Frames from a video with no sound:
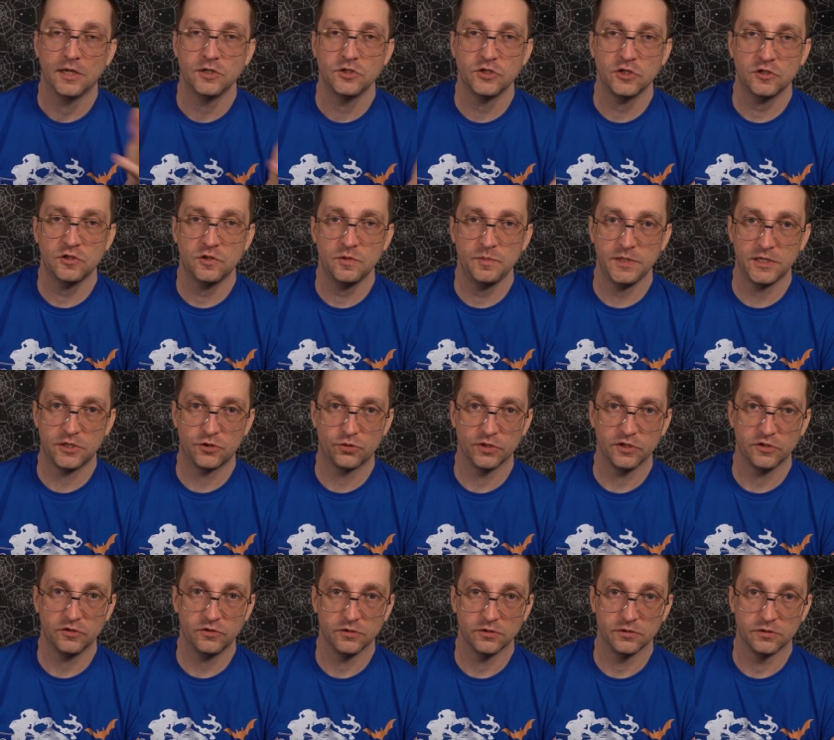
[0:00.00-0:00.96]
And just to be
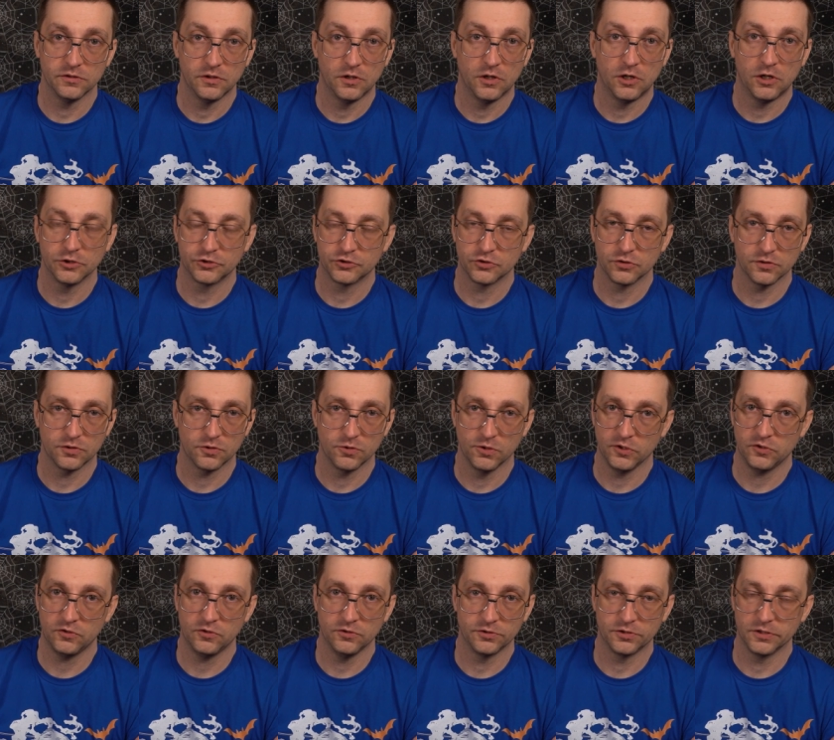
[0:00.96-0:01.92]
crystal, ultra
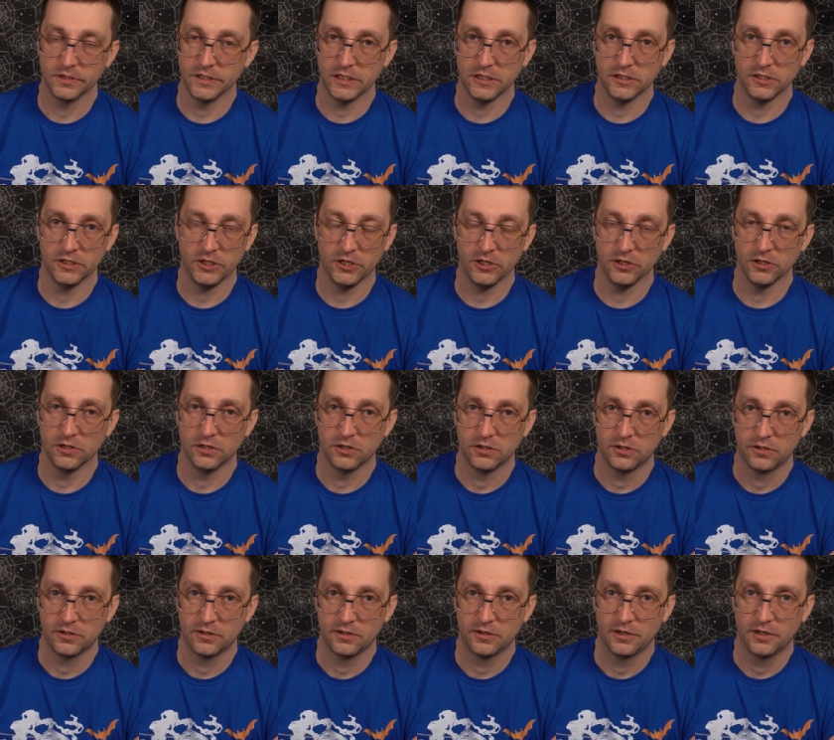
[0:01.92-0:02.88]
crystal clear here,
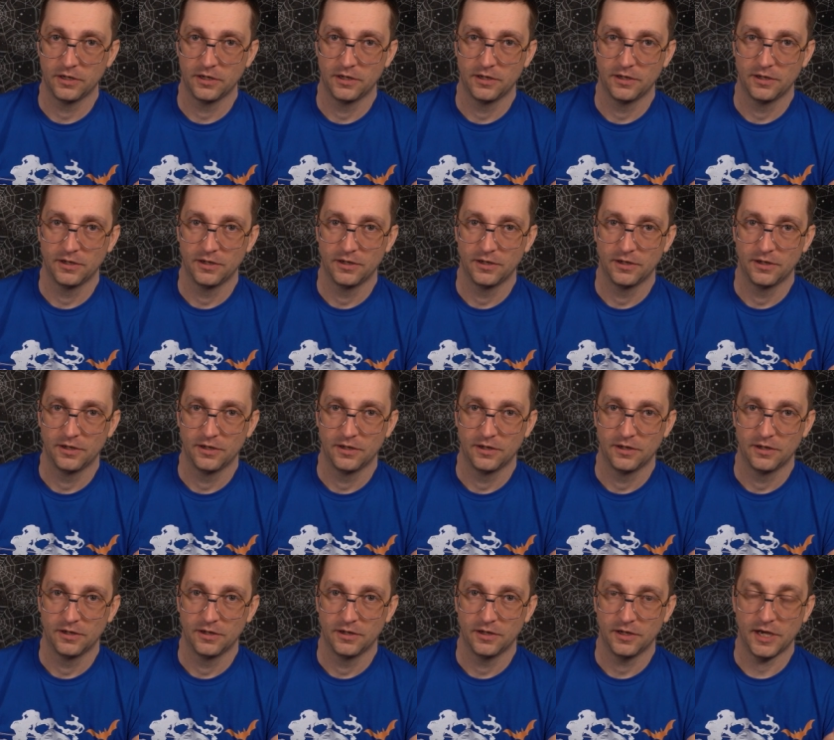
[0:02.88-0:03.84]

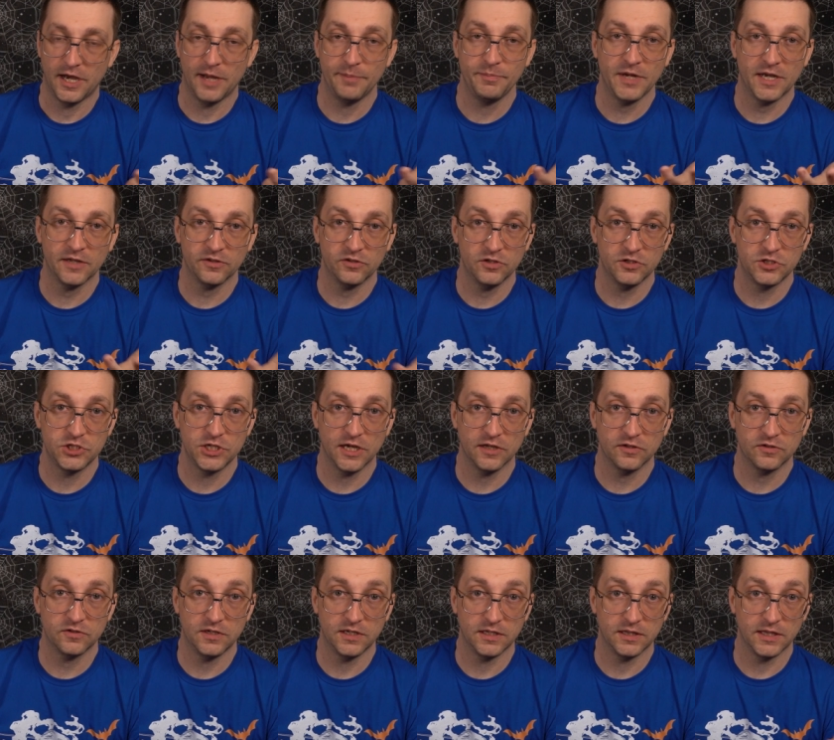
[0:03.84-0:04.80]
I'm not
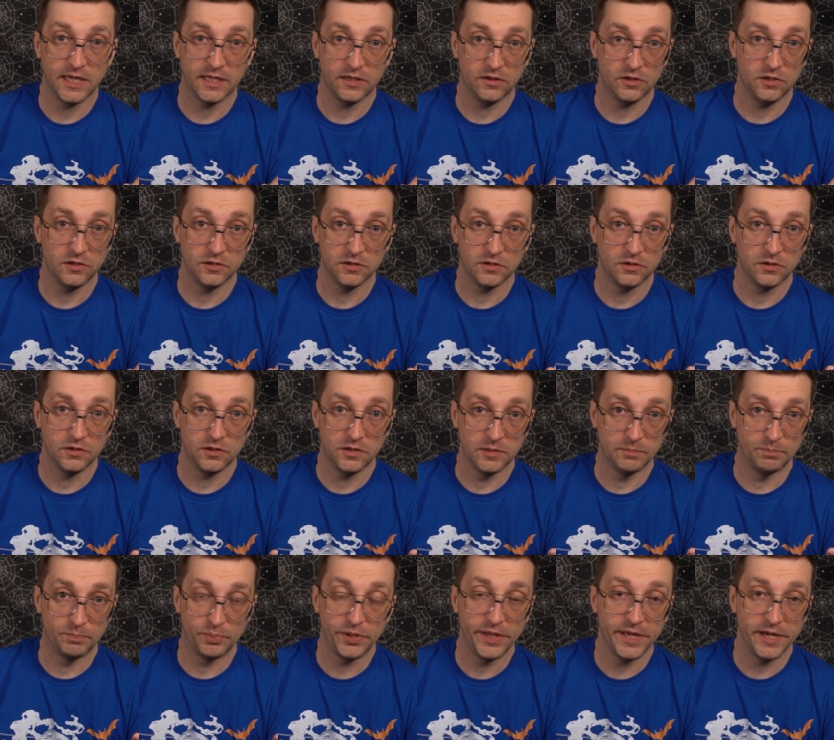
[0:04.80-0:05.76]
suggesting that the, the
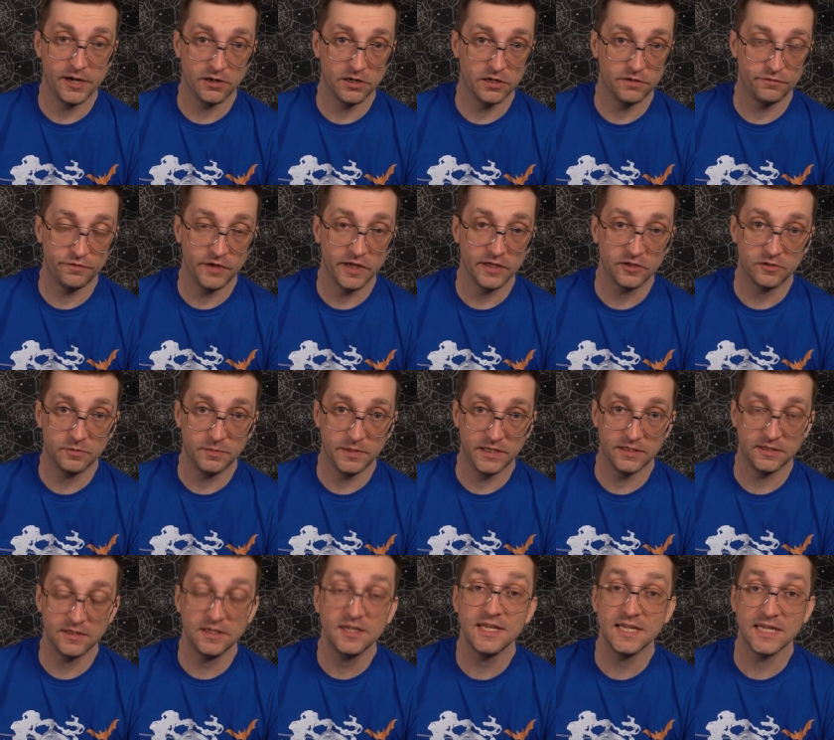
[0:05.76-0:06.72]
player
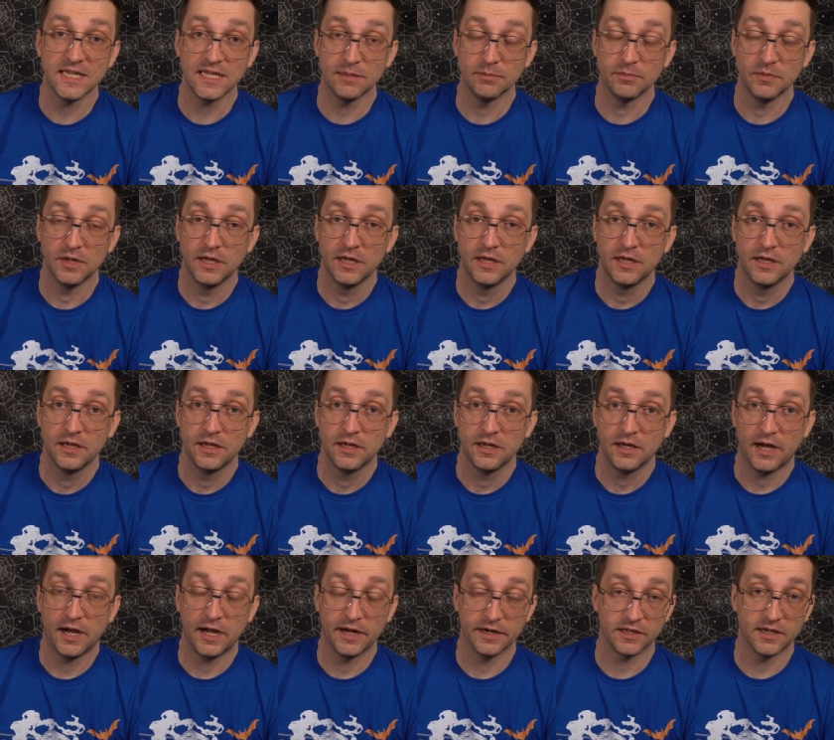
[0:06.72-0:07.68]
investment team
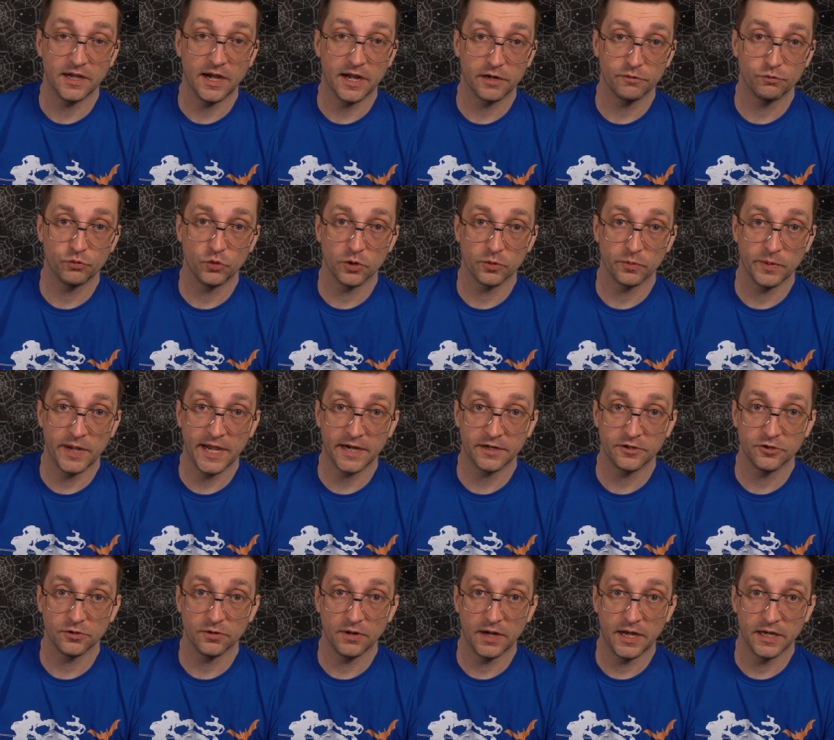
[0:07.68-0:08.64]
on God of War
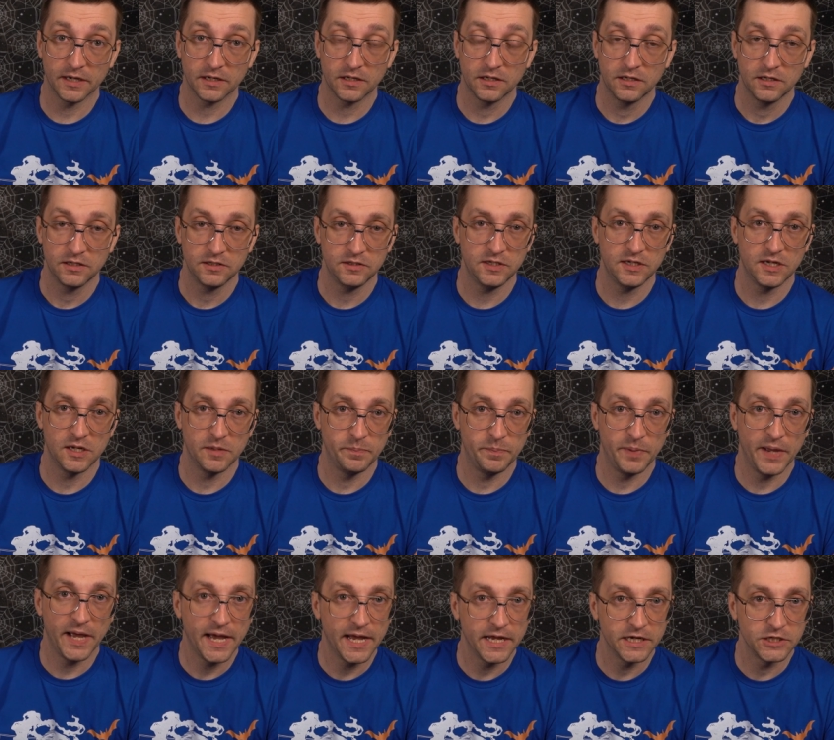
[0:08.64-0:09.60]
Ragnarok did a
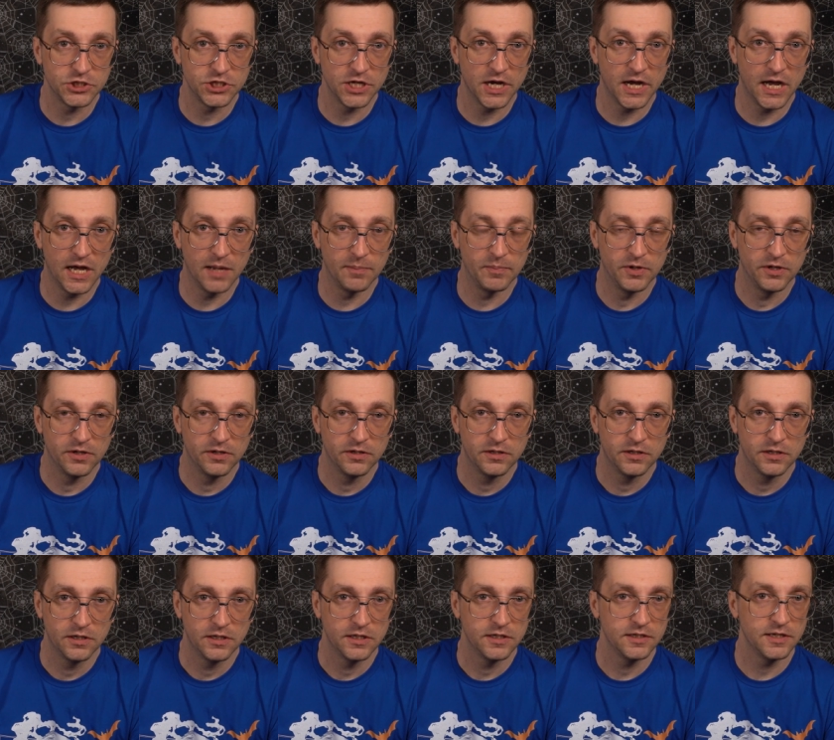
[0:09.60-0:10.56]
bad job.
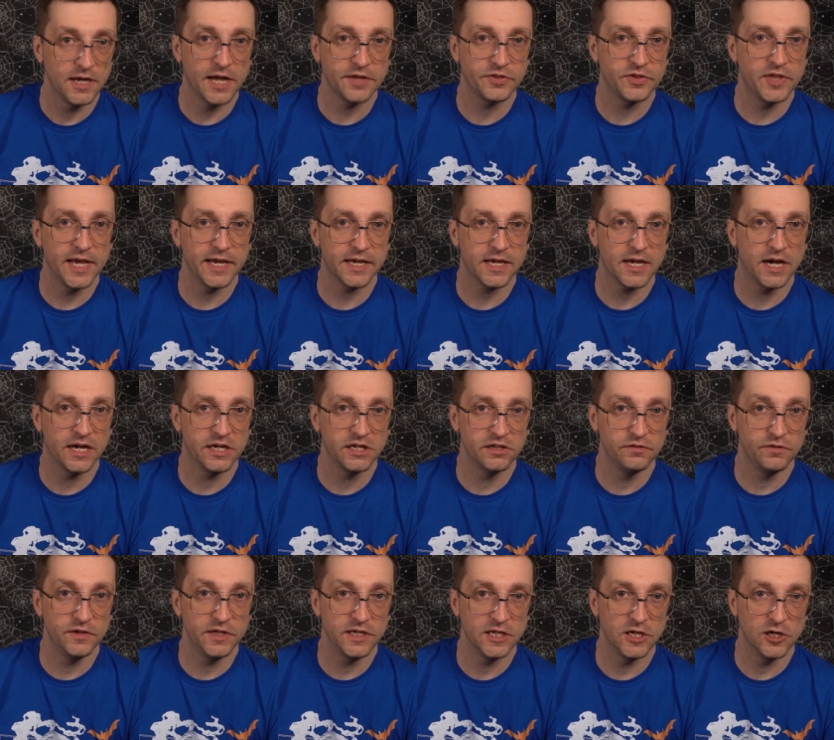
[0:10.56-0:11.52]
Not that kind
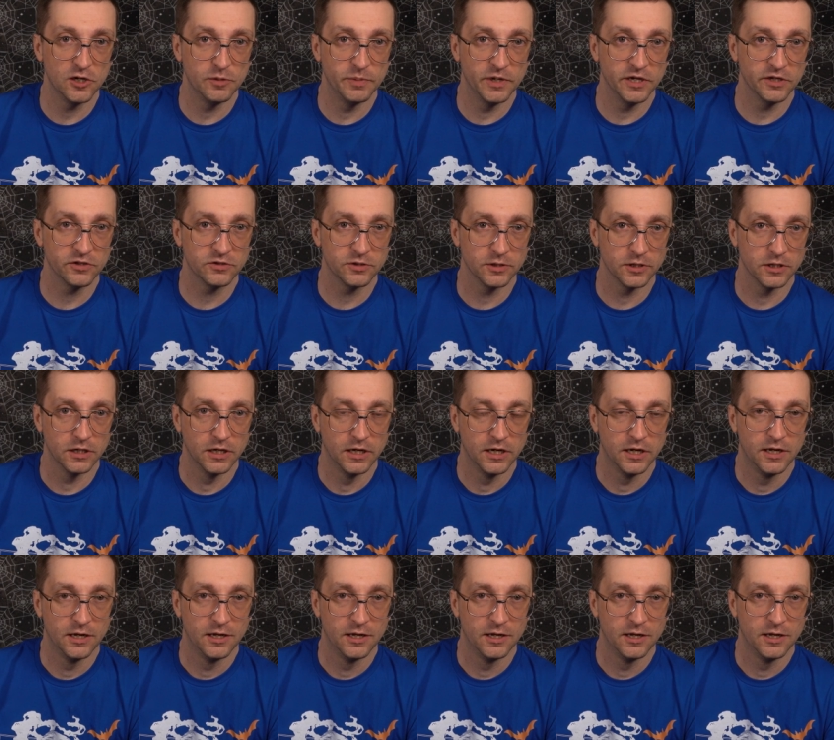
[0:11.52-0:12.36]
of video buster.